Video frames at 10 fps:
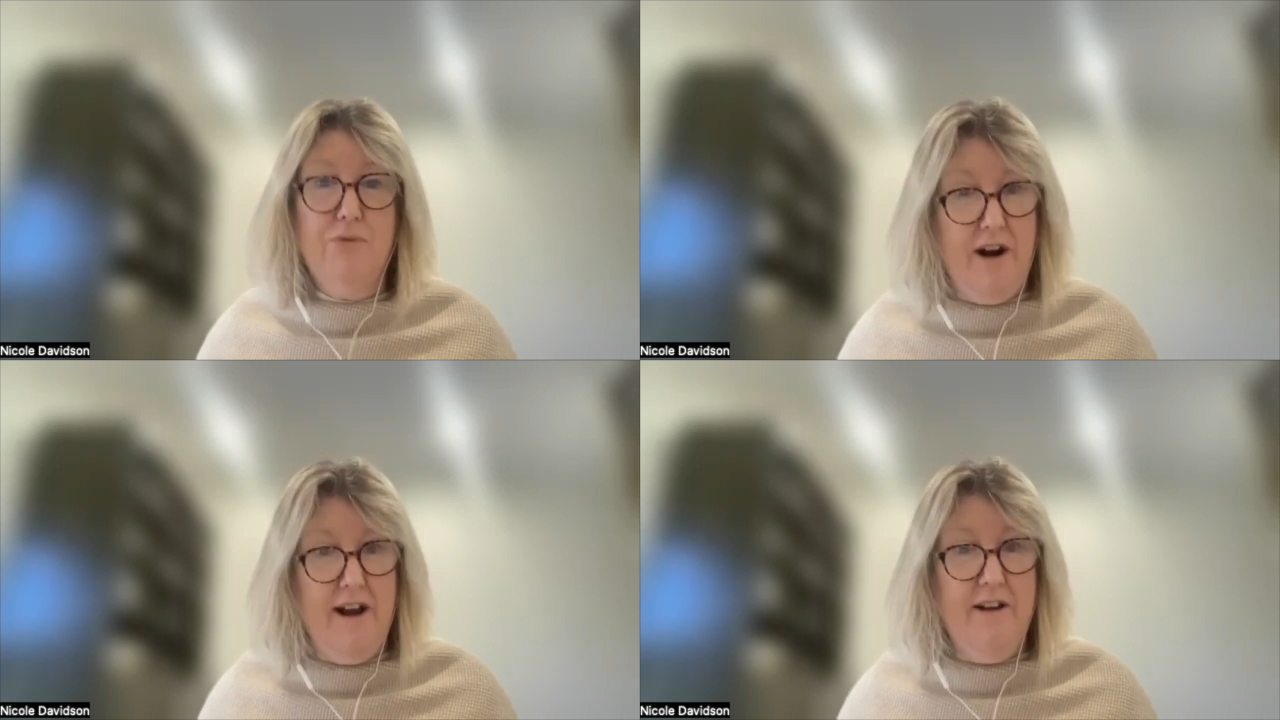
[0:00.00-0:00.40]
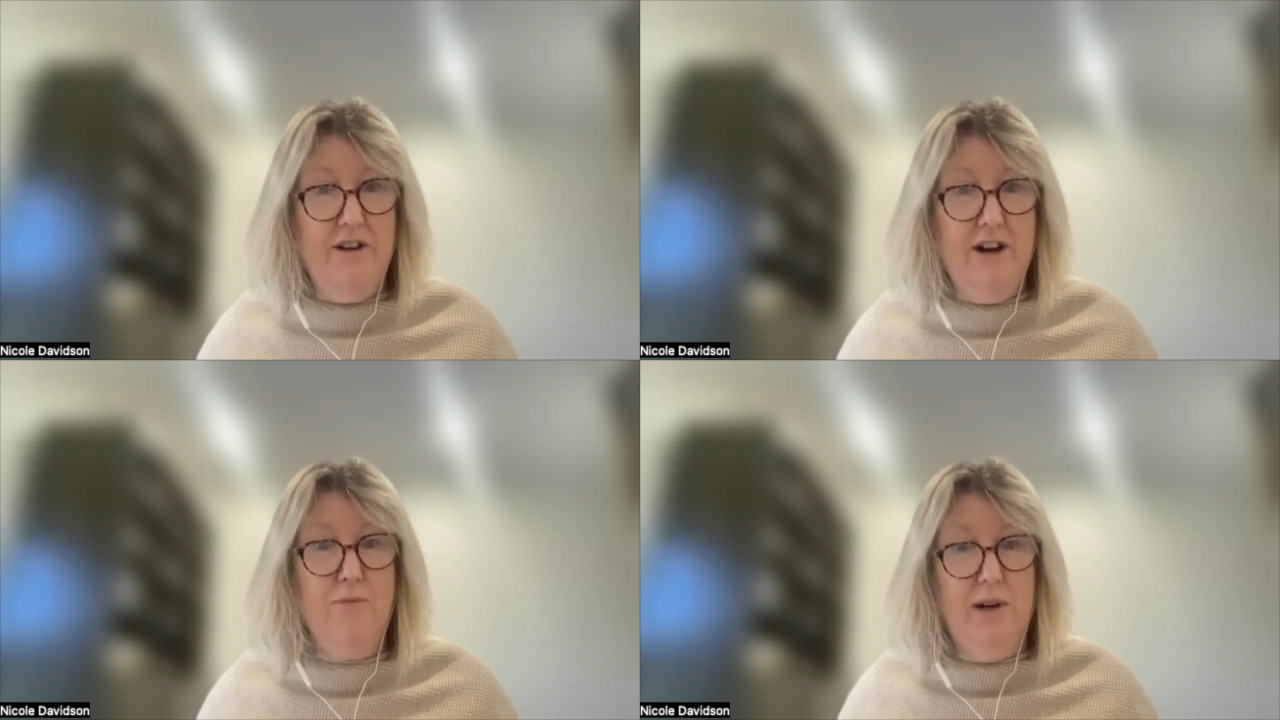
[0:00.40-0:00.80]
proud
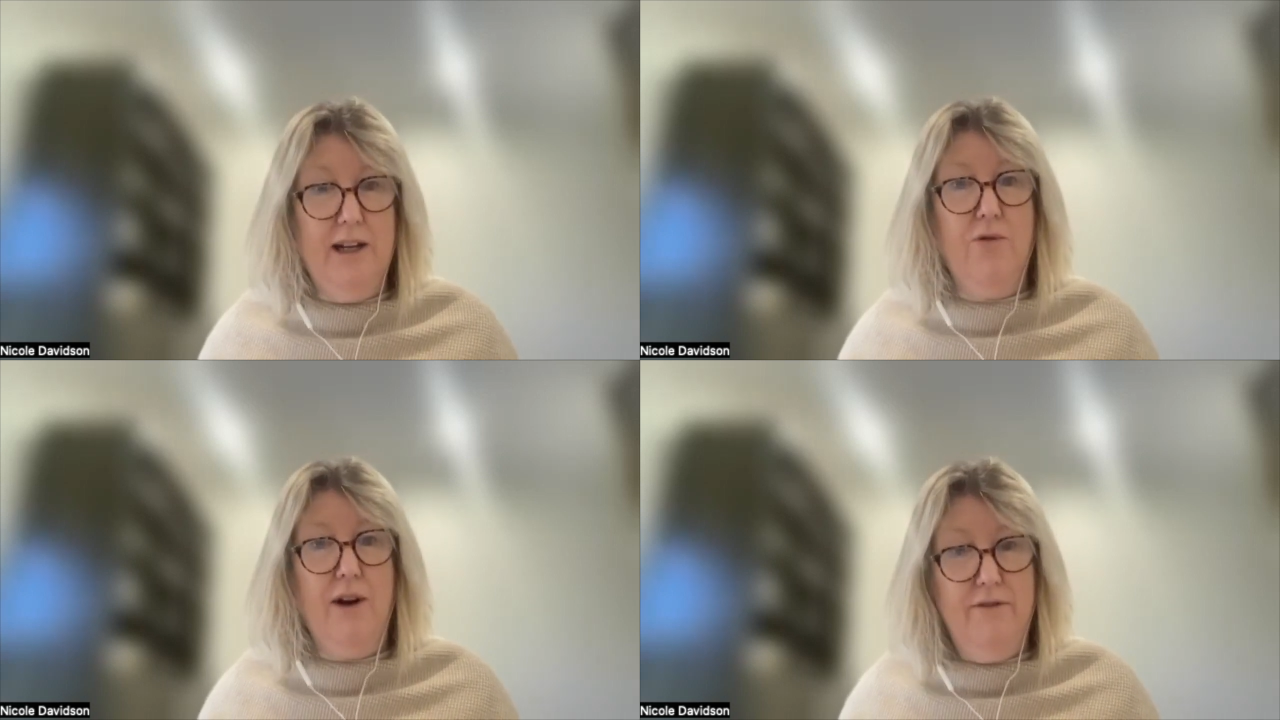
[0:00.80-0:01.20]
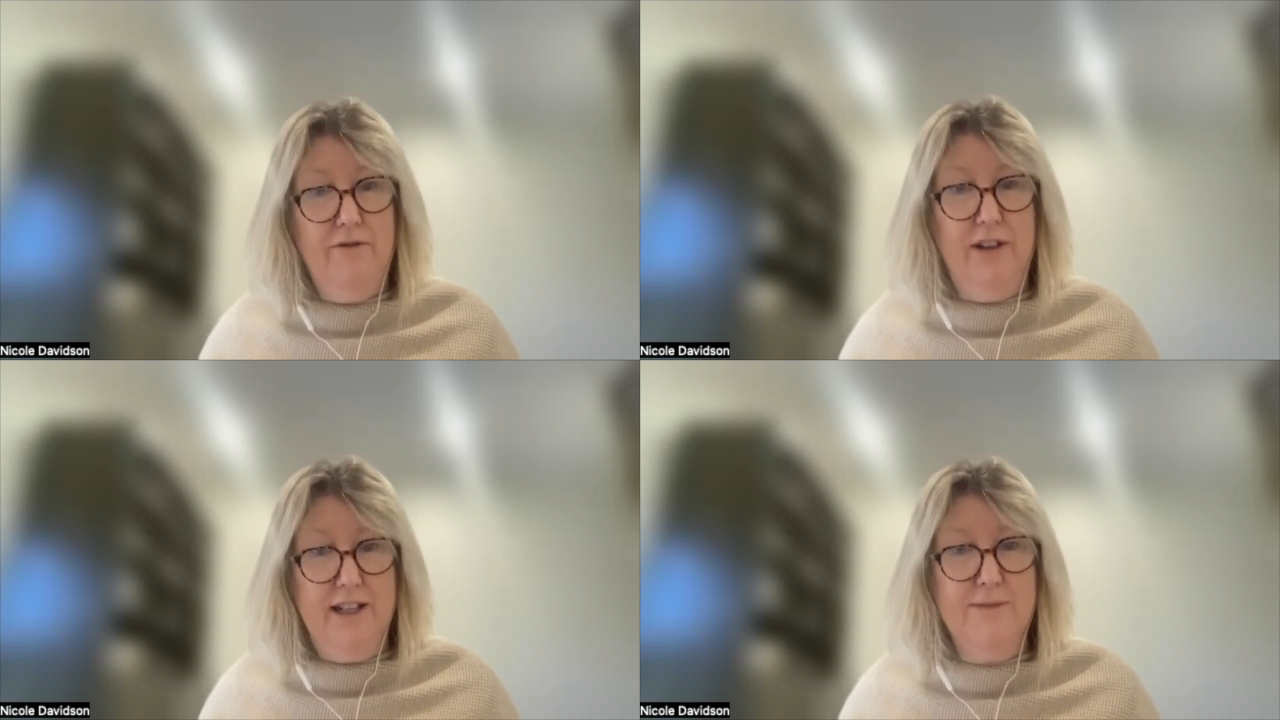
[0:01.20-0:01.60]
and I'm really
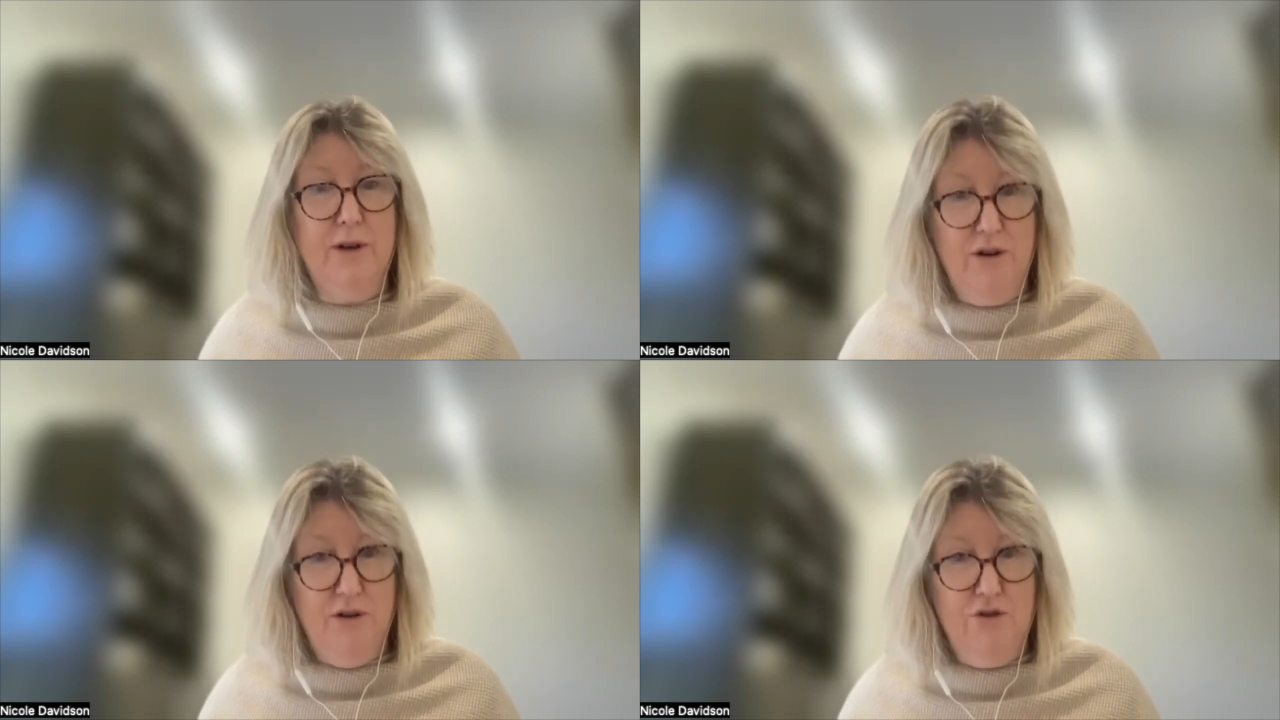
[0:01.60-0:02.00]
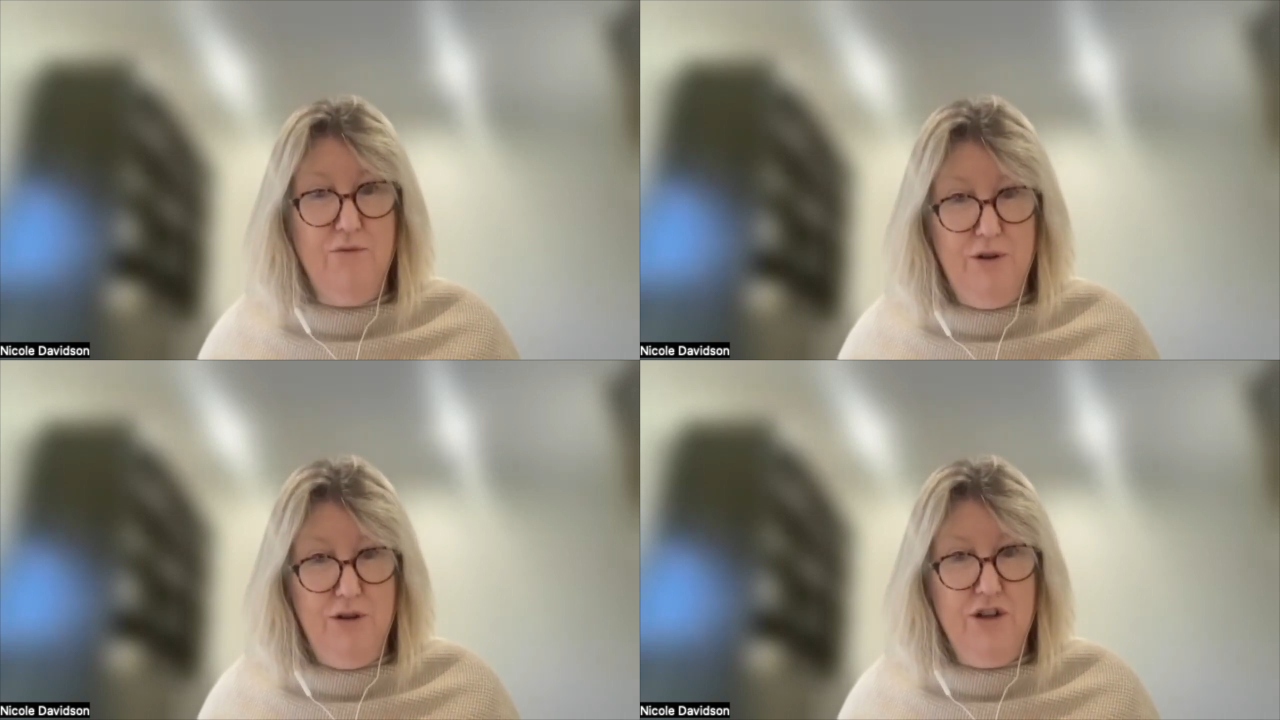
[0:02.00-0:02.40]
grateful. That's my
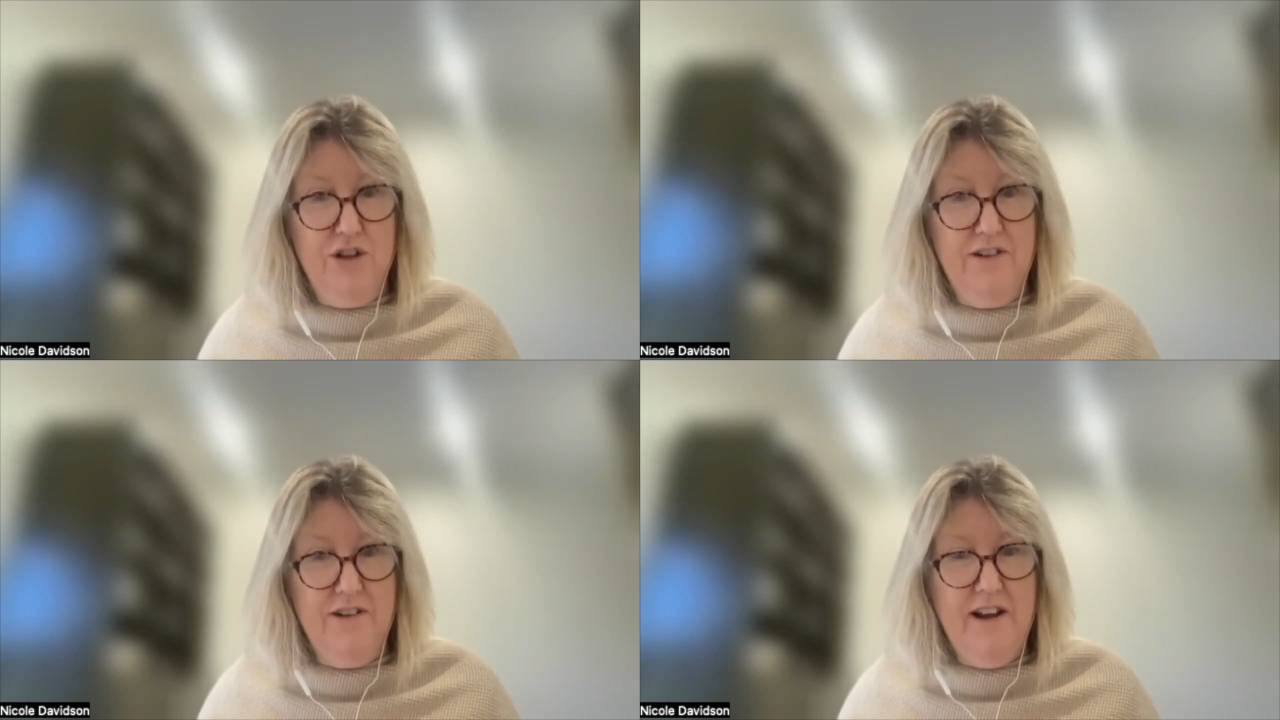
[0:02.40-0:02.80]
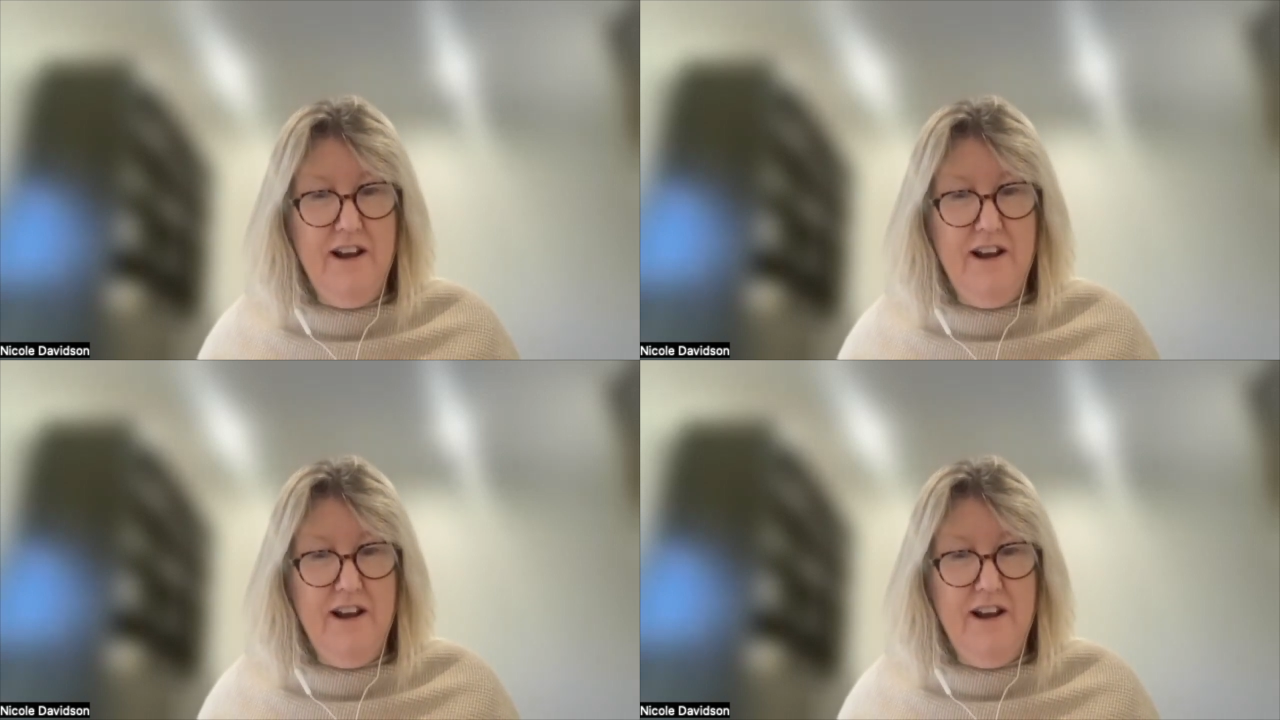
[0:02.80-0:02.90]
contribution.